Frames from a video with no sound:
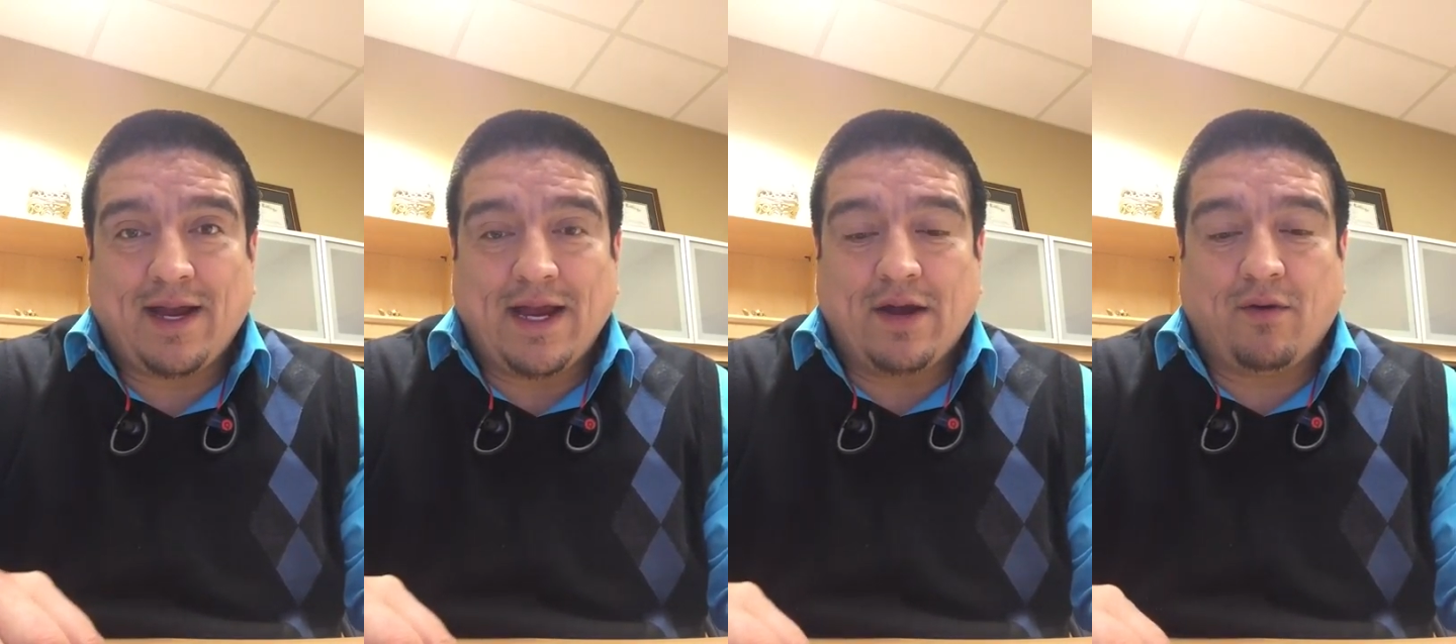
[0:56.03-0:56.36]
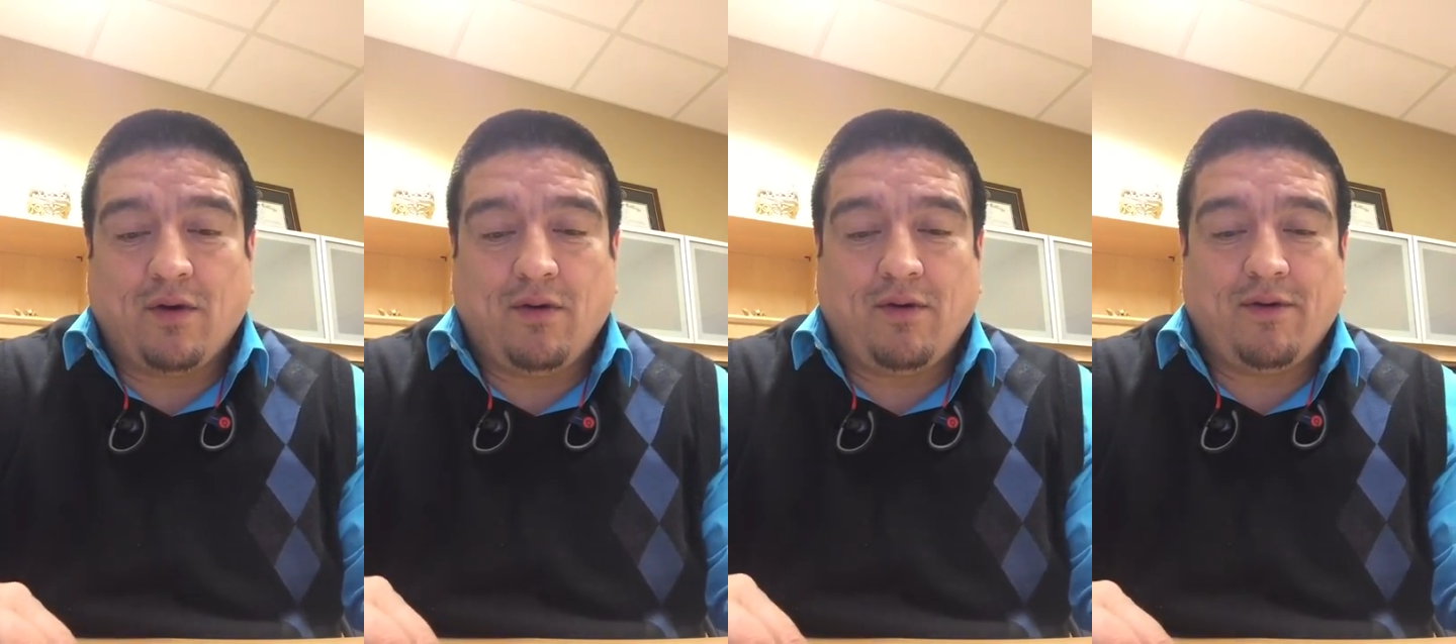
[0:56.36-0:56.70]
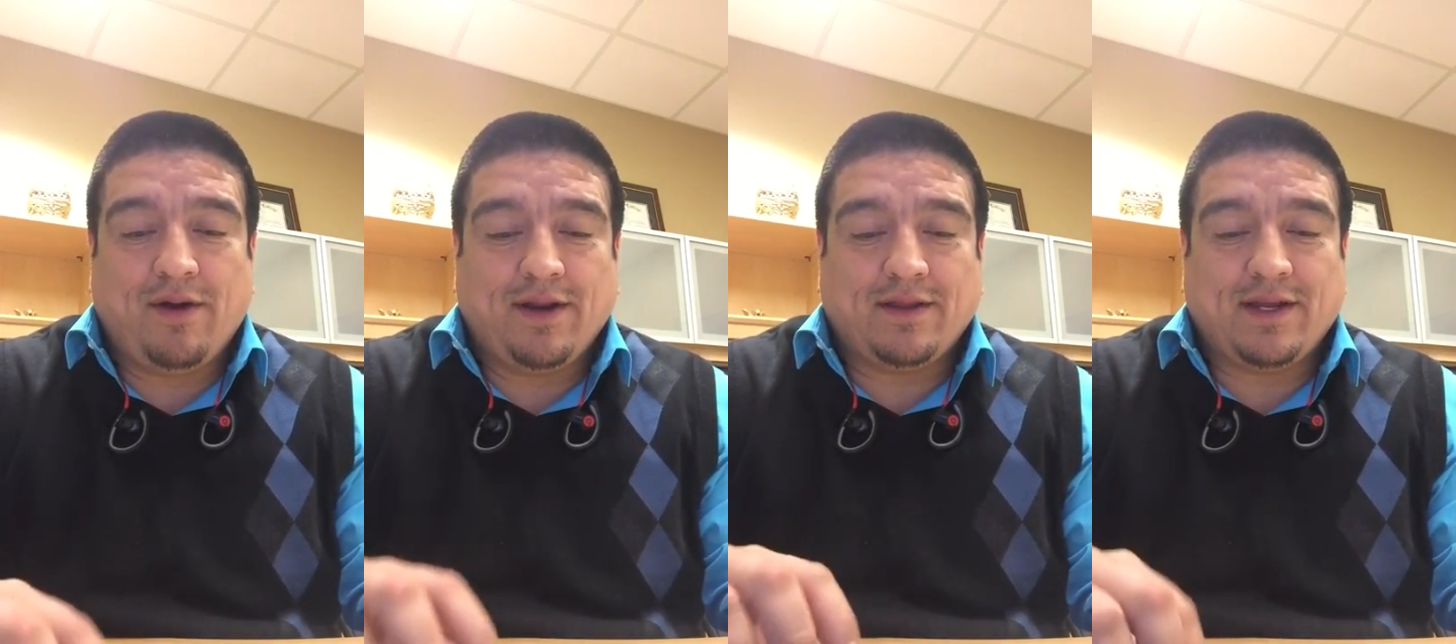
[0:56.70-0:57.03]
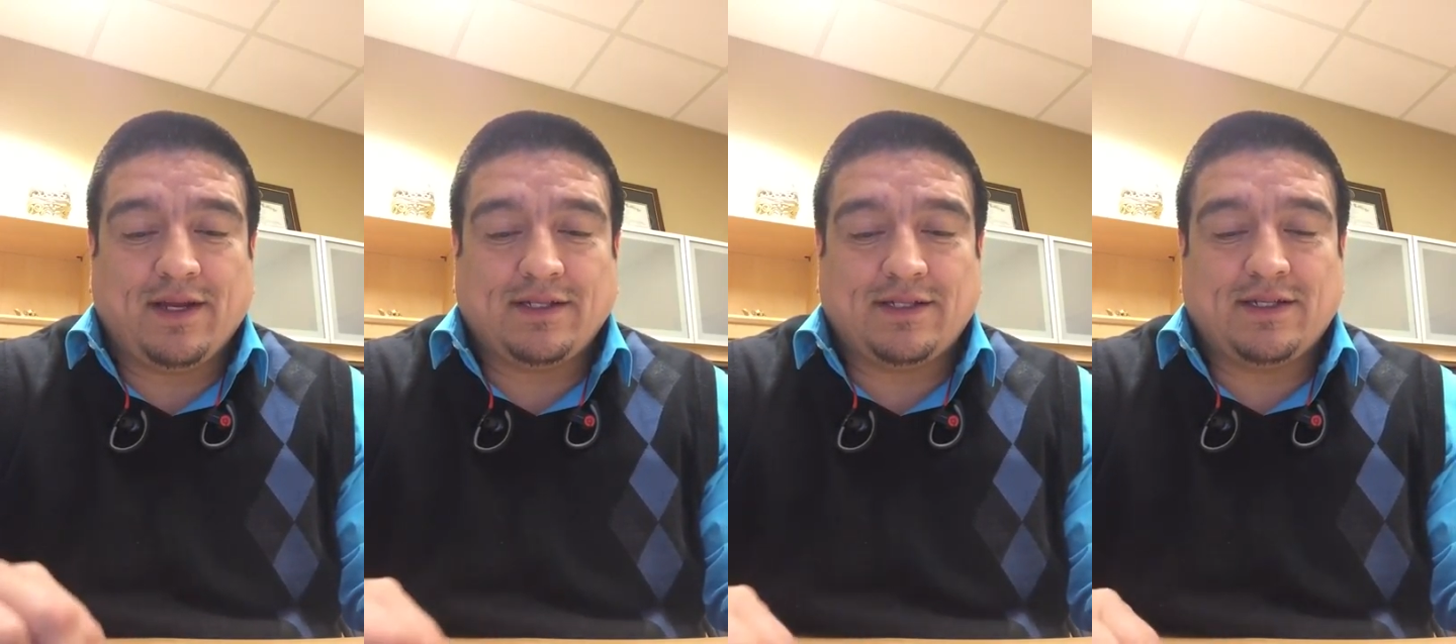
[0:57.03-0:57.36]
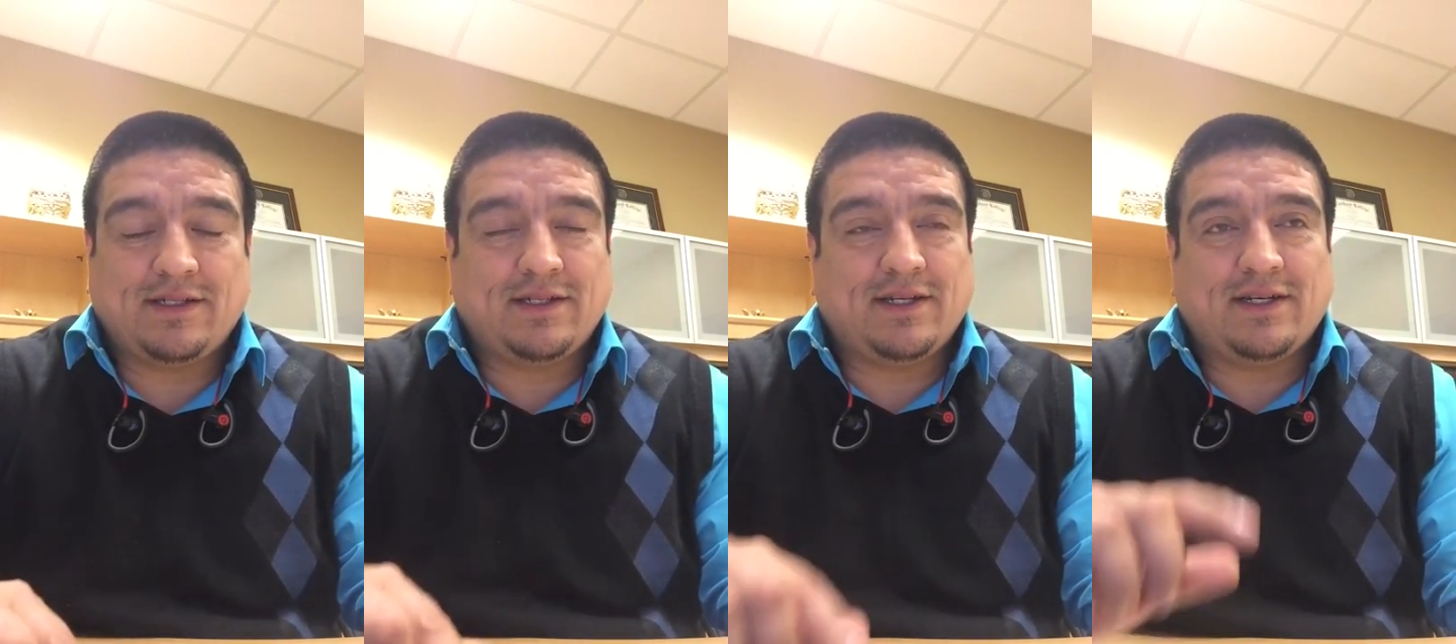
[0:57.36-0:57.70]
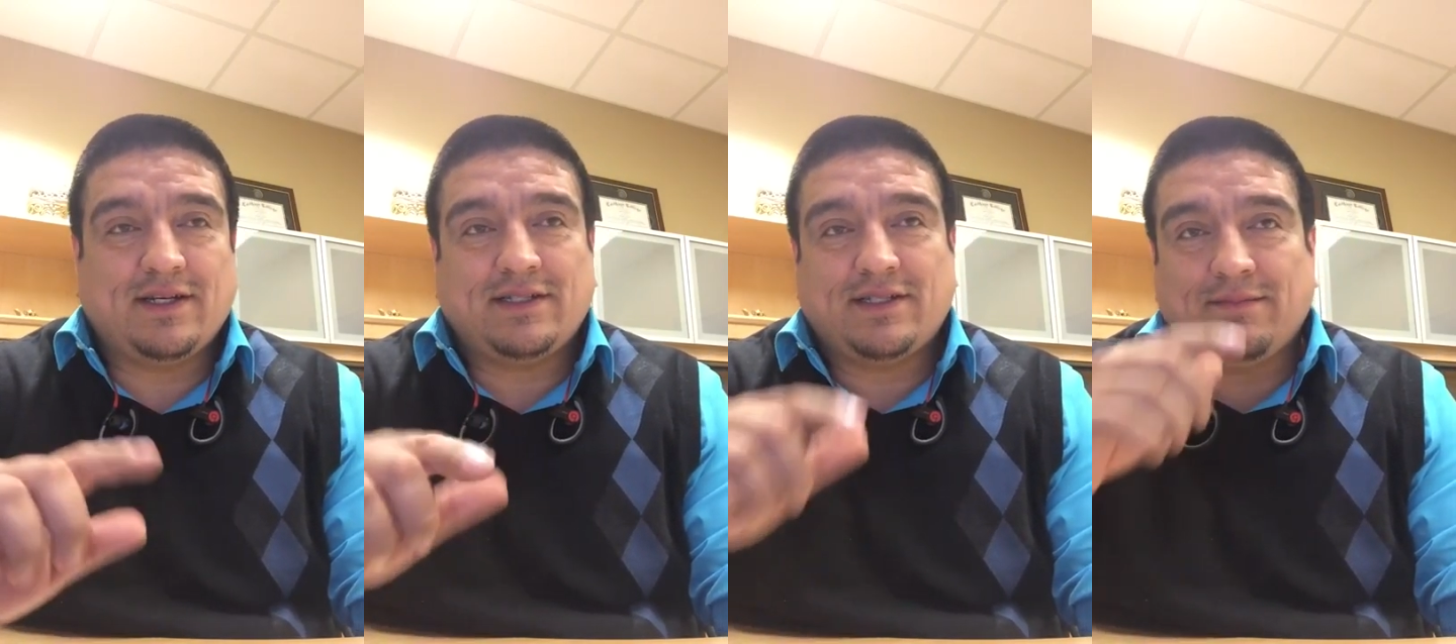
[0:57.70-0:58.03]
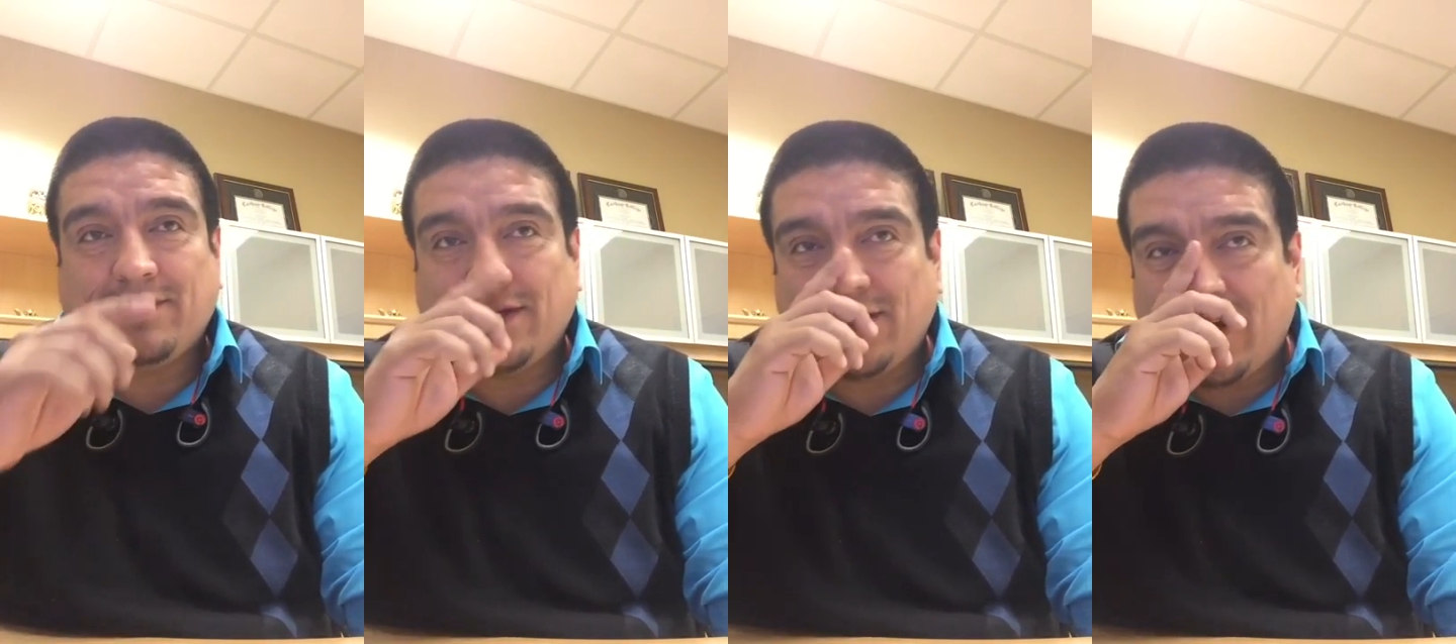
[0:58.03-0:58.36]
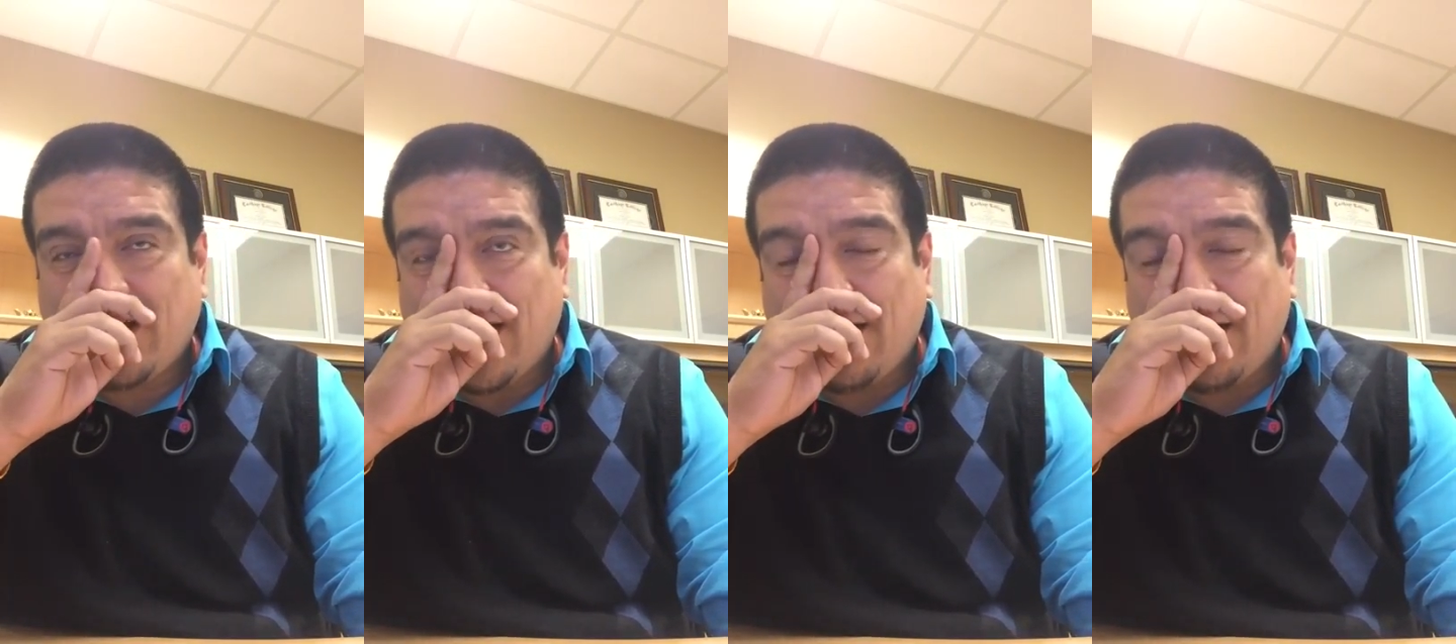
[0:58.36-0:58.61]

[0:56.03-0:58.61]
hero or anything. It's just something that